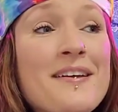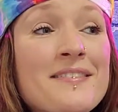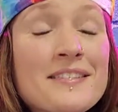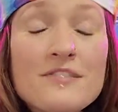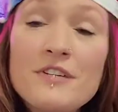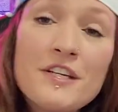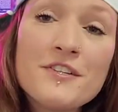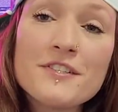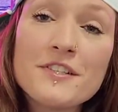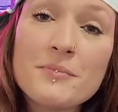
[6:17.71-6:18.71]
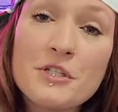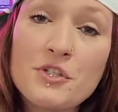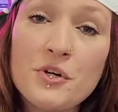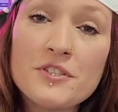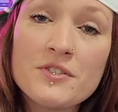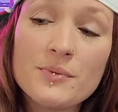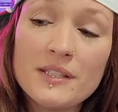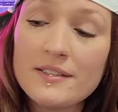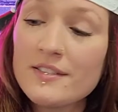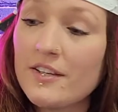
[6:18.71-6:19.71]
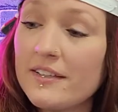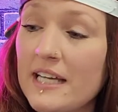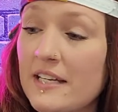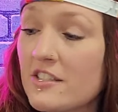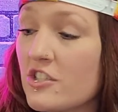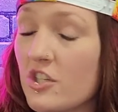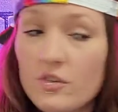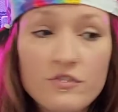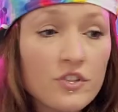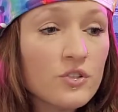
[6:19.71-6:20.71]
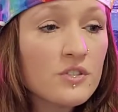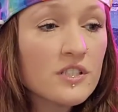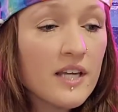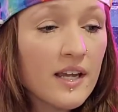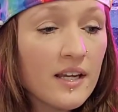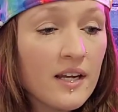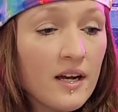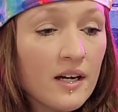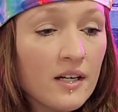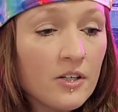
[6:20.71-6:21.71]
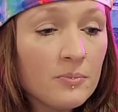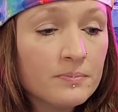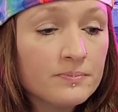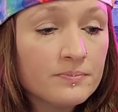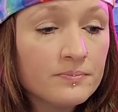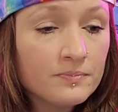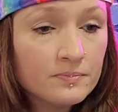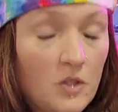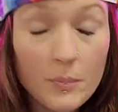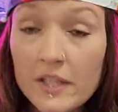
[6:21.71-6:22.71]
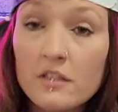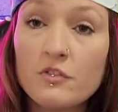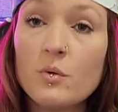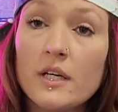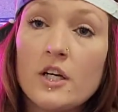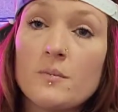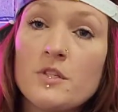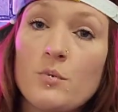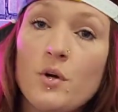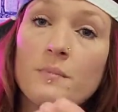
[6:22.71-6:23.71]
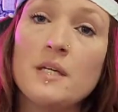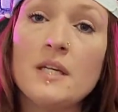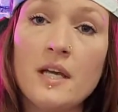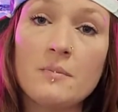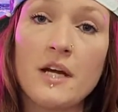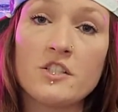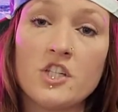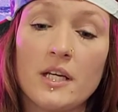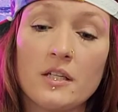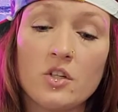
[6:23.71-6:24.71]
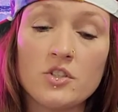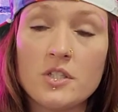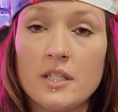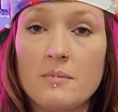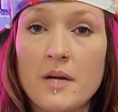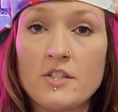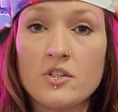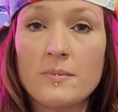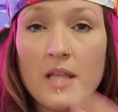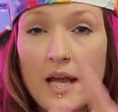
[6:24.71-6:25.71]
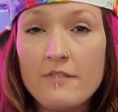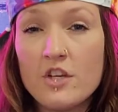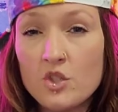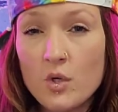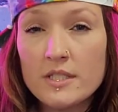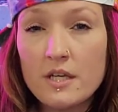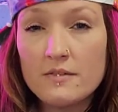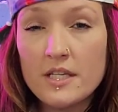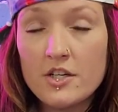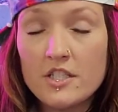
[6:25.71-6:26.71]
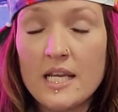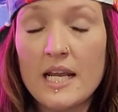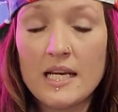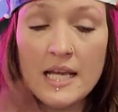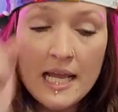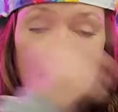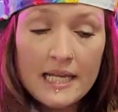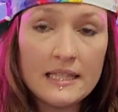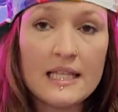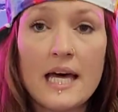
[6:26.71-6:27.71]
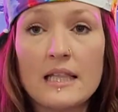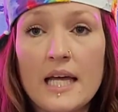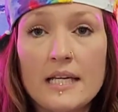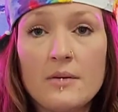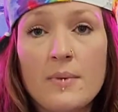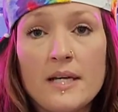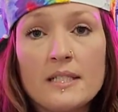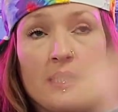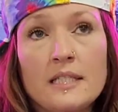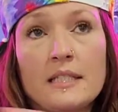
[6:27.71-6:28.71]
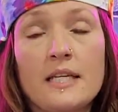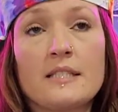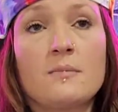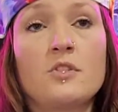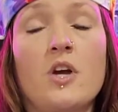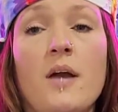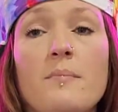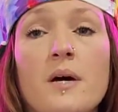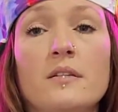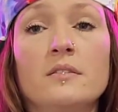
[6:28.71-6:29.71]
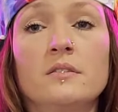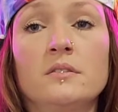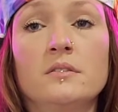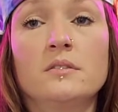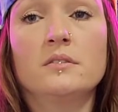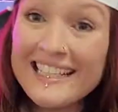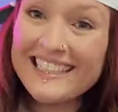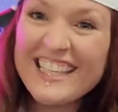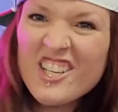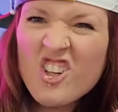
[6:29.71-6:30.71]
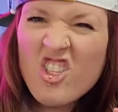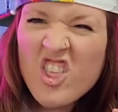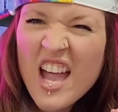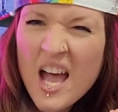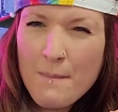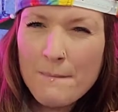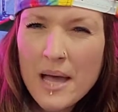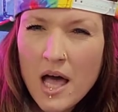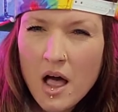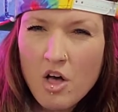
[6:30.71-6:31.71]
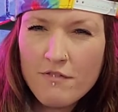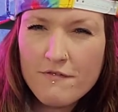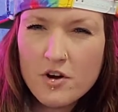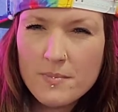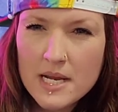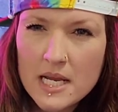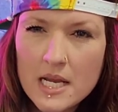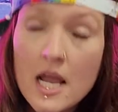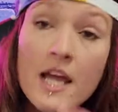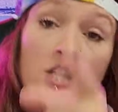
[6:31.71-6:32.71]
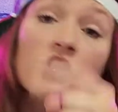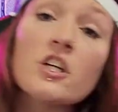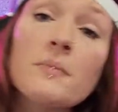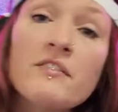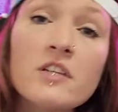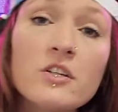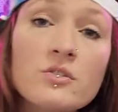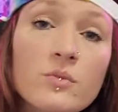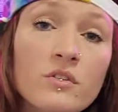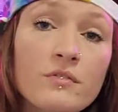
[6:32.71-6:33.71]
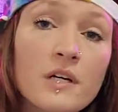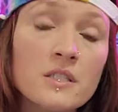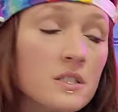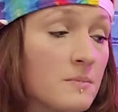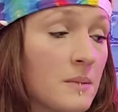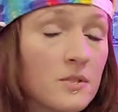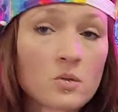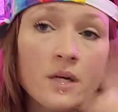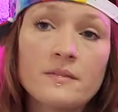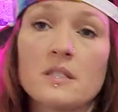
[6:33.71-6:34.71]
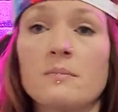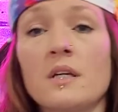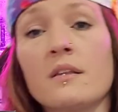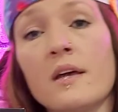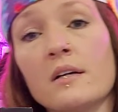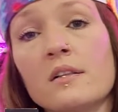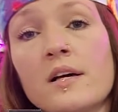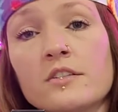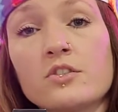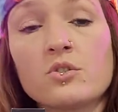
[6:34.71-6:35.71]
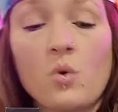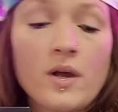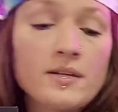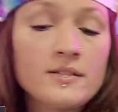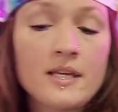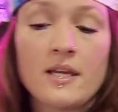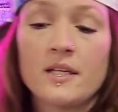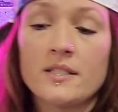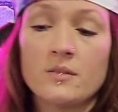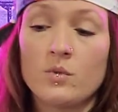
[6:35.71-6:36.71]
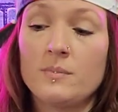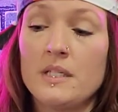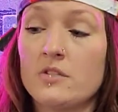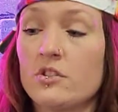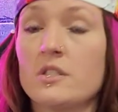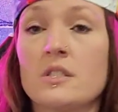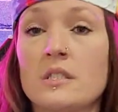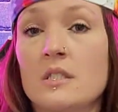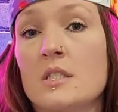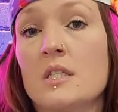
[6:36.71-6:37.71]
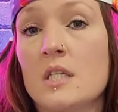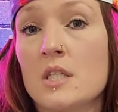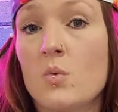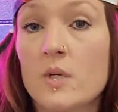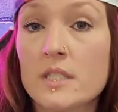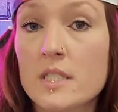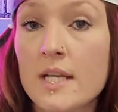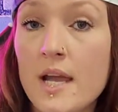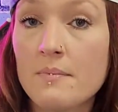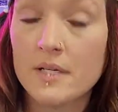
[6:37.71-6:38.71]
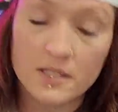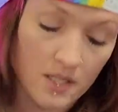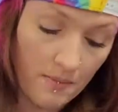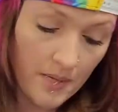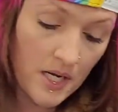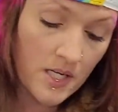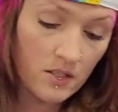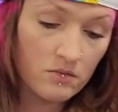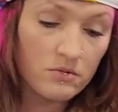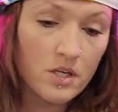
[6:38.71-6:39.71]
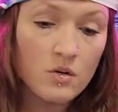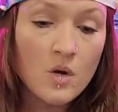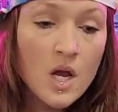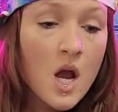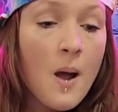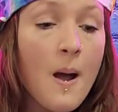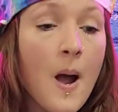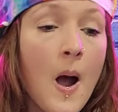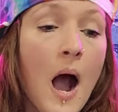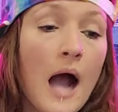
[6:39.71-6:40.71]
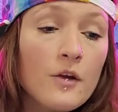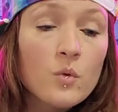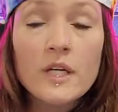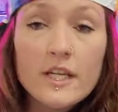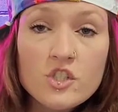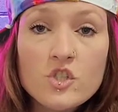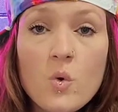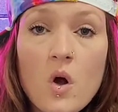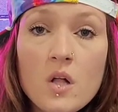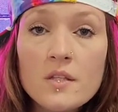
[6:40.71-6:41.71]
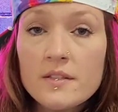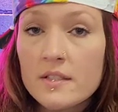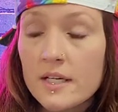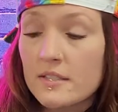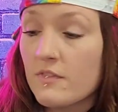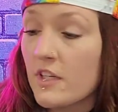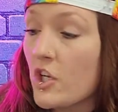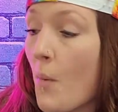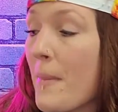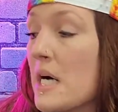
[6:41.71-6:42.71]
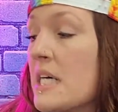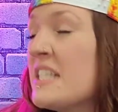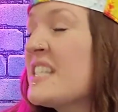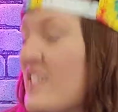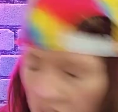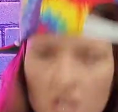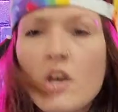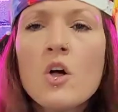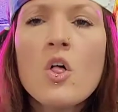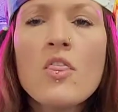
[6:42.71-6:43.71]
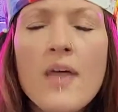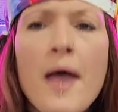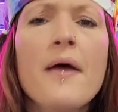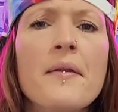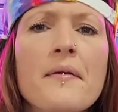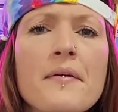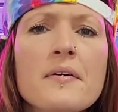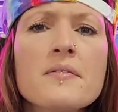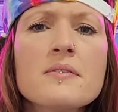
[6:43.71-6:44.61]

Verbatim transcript: this video is gonna be short and sweet. That's all I got to show for you today. Um, but if you wanna help support me and my channel to keep my dream alive and yourselves entertained, hit that like button, hit that subscribe button, and kill that bell for me. Share my videos with your friends. Maybe you have somebody that collects toys and would be interested in seeing the ones that I picked up. I don't know. I will catch you all in the next video, but until then,